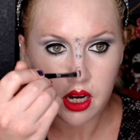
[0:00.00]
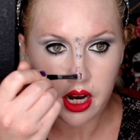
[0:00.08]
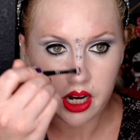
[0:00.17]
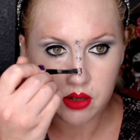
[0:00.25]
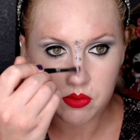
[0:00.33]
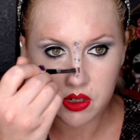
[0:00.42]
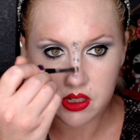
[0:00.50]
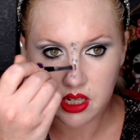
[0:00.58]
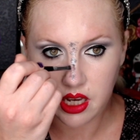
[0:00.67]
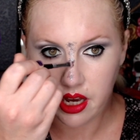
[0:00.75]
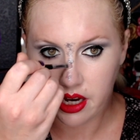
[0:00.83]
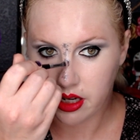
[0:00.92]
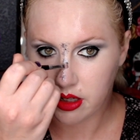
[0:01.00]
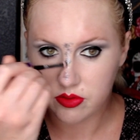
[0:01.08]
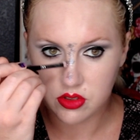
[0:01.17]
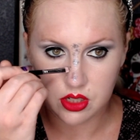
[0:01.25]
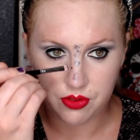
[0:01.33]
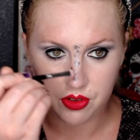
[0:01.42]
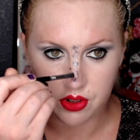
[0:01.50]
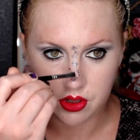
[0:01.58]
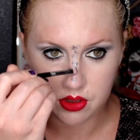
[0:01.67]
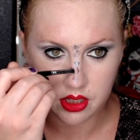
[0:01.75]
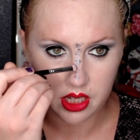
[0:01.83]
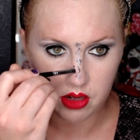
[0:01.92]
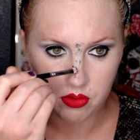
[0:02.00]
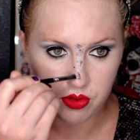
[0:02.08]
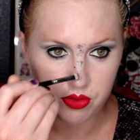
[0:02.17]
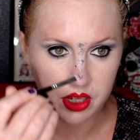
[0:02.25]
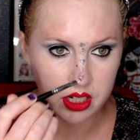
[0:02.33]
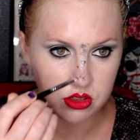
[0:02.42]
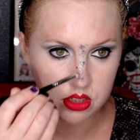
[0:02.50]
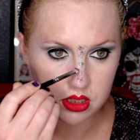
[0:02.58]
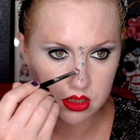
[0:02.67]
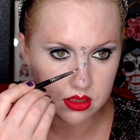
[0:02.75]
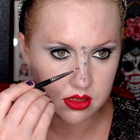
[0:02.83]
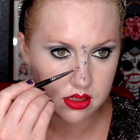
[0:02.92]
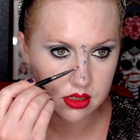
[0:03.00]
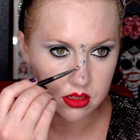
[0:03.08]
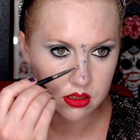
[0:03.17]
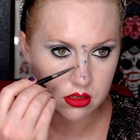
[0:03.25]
I want to have different light reflections